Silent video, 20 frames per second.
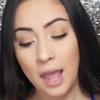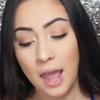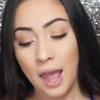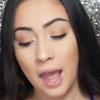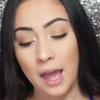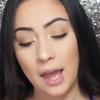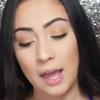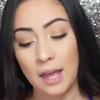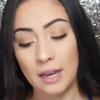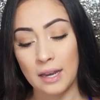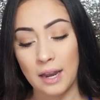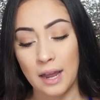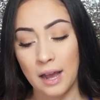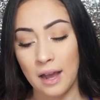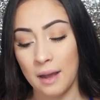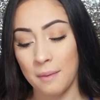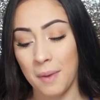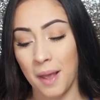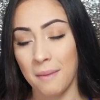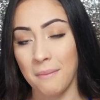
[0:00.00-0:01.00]
And
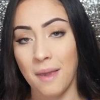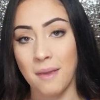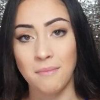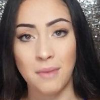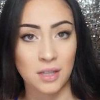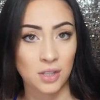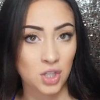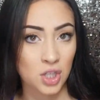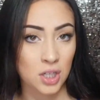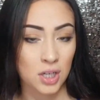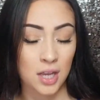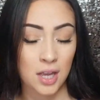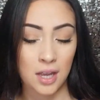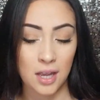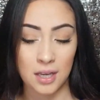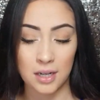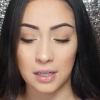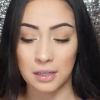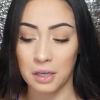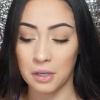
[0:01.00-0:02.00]
I may mention it
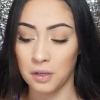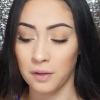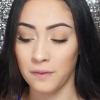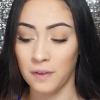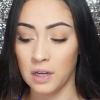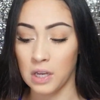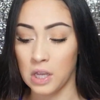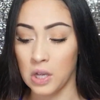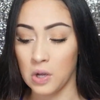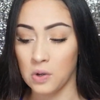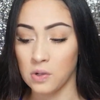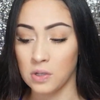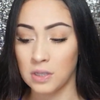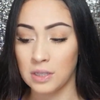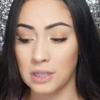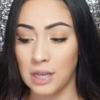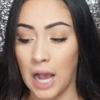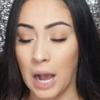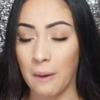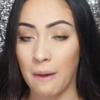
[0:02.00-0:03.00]
in a later video and see
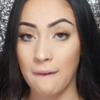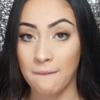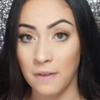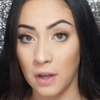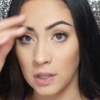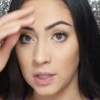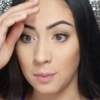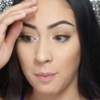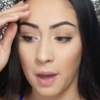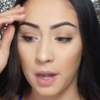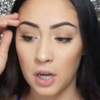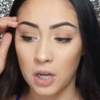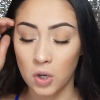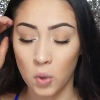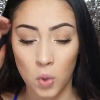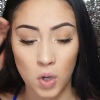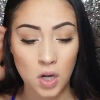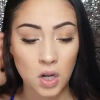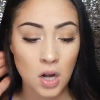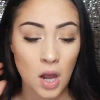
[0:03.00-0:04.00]
how I felt about it
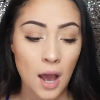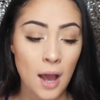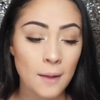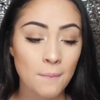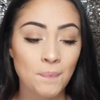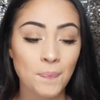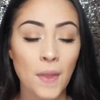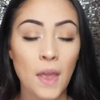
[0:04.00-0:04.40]
or not.